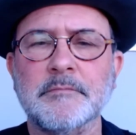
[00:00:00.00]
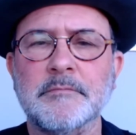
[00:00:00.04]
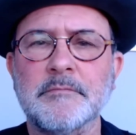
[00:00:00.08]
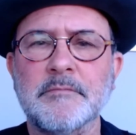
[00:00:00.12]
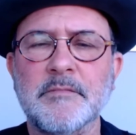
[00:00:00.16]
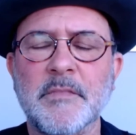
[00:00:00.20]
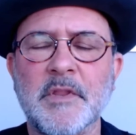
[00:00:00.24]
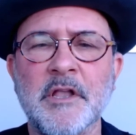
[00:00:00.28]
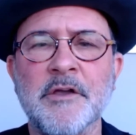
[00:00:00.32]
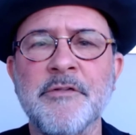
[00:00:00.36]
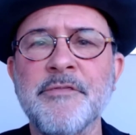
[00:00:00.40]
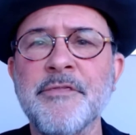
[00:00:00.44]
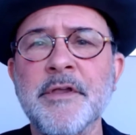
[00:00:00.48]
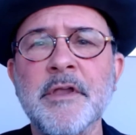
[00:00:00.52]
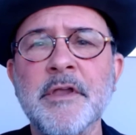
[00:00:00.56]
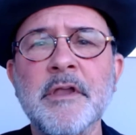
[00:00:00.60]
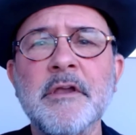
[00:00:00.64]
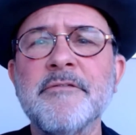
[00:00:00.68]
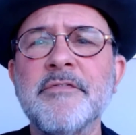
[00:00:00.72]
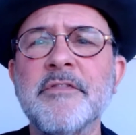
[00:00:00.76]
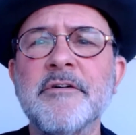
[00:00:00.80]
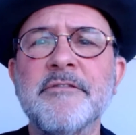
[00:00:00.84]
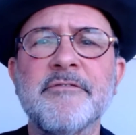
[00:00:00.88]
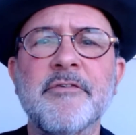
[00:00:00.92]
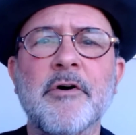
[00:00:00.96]
Think of
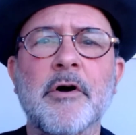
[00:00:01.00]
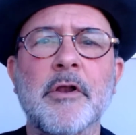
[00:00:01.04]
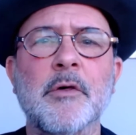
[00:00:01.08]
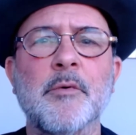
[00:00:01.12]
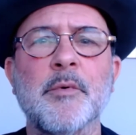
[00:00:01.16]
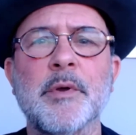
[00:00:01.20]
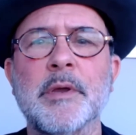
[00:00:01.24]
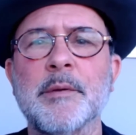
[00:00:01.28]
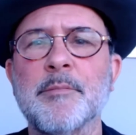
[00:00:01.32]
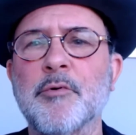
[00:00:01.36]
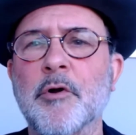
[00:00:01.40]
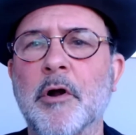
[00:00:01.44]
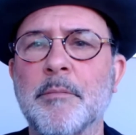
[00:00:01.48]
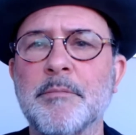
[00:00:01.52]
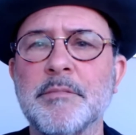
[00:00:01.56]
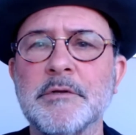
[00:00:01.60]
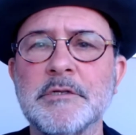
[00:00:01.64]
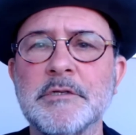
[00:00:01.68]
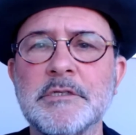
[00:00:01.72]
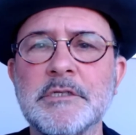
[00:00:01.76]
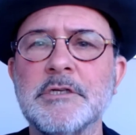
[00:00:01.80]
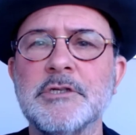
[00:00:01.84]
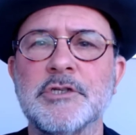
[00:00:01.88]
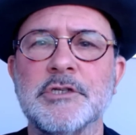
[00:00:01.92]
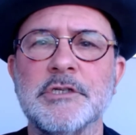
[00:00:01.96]
the following
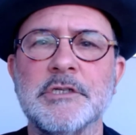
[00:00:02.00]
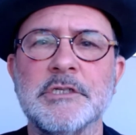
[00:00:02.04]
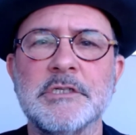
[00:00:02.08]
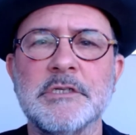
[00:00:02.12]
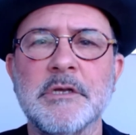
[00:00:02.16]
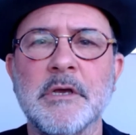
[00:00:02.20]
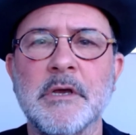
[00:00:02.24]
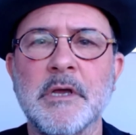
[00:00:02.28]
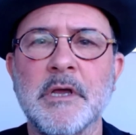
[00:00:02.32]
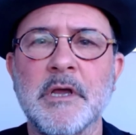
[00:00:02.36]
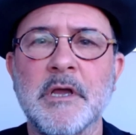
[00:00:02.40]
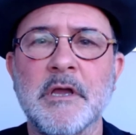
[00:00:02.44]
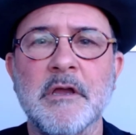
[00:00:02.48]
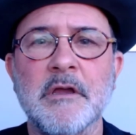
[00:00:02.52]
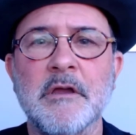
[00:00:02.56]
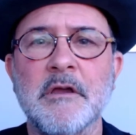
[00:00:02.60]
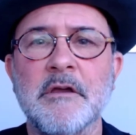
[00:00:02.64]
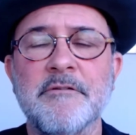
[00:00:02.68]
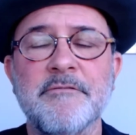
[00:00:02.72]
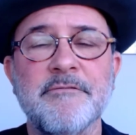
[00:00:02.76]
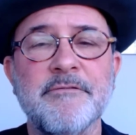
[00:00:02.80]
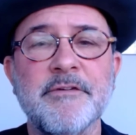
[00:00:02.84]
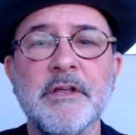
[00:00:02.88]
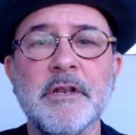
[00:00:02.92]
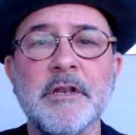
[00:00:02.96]
propositions.
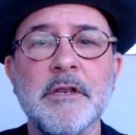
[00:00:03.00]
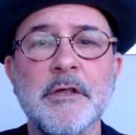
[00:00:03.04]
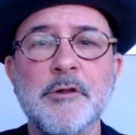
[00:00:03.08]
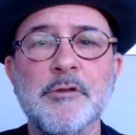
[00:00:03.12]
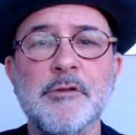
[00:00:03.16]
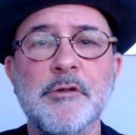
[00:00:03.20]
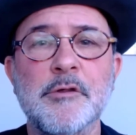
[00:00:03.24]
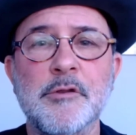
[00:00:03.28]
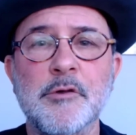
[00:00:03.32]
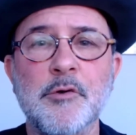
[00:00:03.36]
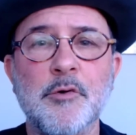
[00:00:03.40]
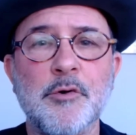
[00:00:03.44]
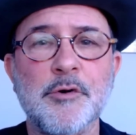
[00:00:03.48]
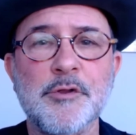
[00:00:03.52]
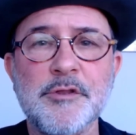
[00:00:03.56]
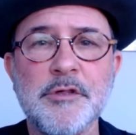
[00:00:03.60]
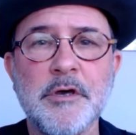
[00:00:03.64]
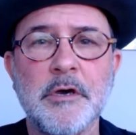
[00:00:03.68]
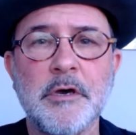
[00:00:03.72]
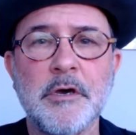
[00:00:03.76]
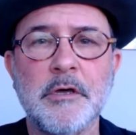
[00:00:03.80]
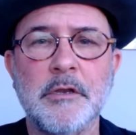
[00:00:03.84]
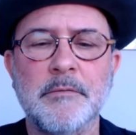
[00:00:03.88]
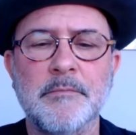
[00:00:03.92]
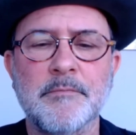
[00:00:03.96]
Felix is your
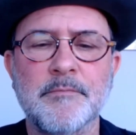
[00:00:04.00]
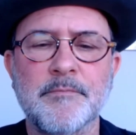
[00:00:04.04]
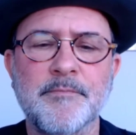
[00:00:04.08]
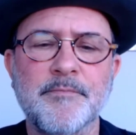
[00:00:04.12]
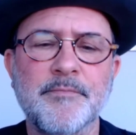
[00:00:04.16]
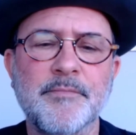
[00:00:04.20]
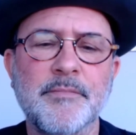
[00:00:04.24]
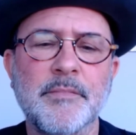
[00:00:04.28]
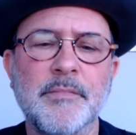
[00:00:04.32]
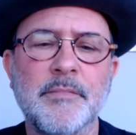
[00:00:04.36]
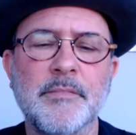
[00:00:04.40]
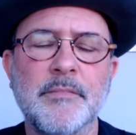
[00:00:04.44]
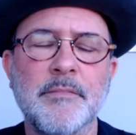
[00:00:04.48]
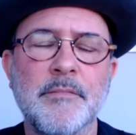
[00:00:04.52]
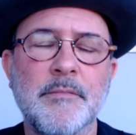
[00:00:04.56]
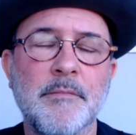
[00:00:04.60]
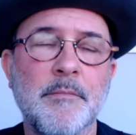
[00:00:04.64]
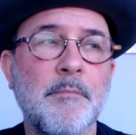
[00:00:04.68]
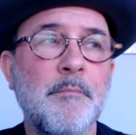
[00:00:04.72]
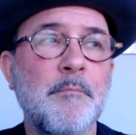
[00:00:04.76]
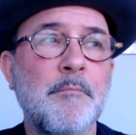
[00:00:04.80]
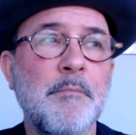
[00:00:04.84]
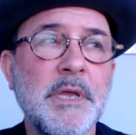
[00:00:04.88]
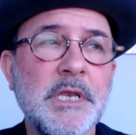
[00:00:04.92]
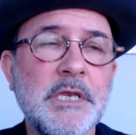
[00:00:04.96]
son.
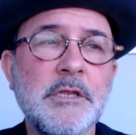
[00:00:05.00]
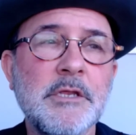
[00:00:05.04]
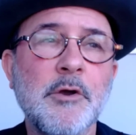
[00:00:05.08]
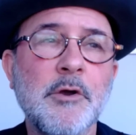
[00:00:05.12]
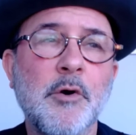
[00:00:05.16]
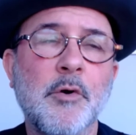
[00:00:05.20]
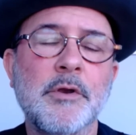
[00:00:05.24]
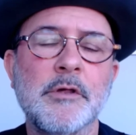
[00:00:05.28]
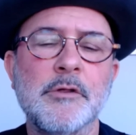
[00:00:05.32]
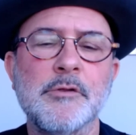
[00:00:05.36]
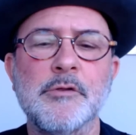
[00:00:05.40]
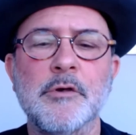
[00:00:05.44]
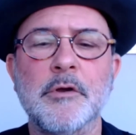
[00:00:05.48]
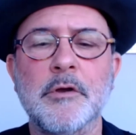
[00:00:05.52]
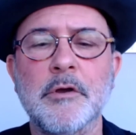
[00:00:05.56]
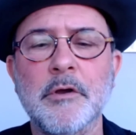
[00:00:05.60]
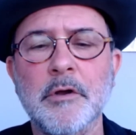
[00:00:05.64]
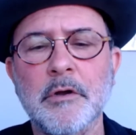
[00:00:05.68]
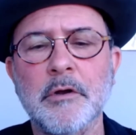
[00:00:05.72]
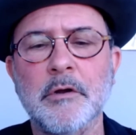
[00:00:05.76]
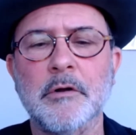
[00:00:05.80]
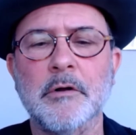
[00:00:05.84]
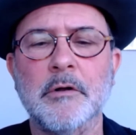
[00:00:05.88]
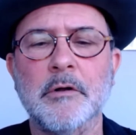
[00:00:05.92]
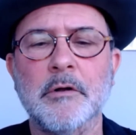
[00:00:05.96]
Mignon is a
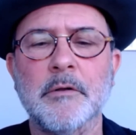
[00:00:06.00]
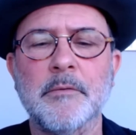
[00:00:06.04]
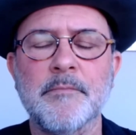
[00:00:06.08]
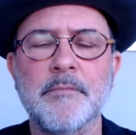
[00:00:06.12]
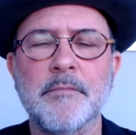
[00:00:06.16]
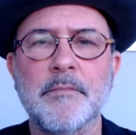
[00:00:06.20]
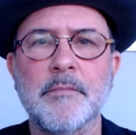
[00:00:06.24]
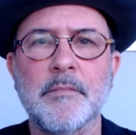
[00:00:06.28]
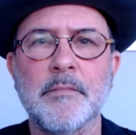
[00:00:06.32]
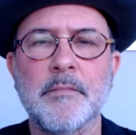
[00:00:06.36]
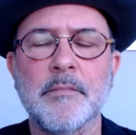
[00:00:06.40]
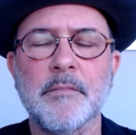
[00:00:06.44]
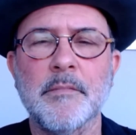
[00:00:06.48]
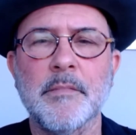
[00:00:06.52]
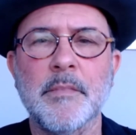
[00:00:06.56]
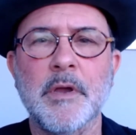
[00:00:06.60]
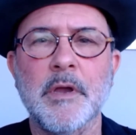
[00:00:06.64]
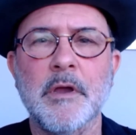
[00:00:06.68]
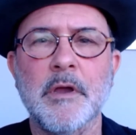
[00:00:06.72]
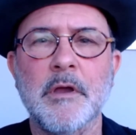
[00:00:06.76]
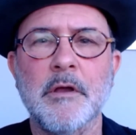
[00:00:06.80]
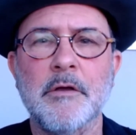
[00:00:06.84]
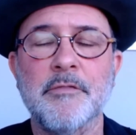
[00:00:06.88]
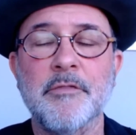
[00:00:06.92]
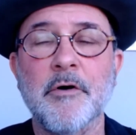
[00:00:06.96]
girl.
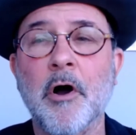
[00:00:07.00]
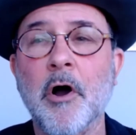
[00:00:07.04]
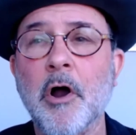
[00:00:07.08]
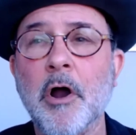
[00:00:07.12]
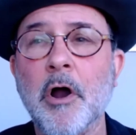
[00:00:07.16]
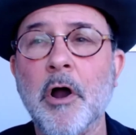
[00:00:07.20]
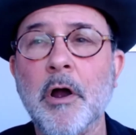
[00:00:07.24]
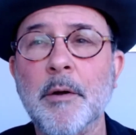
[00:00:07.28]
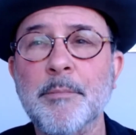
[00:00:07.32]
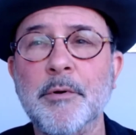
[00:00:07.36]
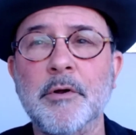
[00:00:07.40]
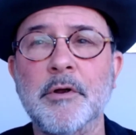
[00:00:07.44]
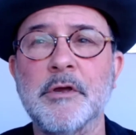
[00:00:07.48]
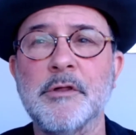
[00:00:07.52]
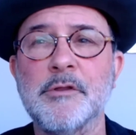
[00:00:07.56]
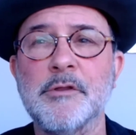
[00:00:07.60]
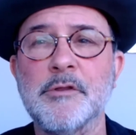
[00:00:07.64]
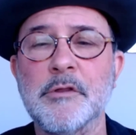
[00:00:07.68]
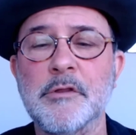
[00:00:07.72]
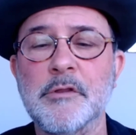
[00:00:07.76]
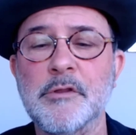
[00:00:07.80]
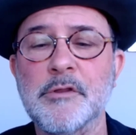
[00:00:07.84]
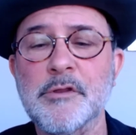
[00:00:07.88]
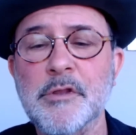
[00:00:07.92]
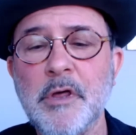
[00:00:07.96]
The harper is
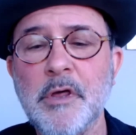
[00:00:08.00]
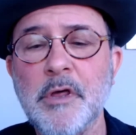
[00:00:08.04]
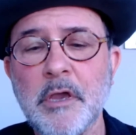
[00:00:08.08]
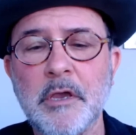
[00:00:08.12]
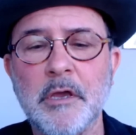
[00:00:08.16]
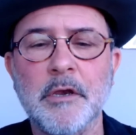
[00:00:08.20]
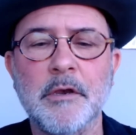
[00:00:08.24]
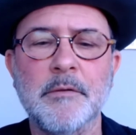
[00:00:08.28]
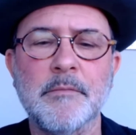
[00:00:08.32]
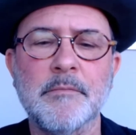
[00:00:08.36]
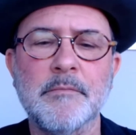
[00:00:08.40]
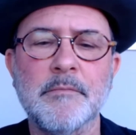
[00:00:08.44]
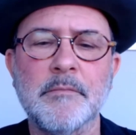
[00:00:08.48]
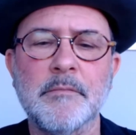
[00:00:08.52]
insane.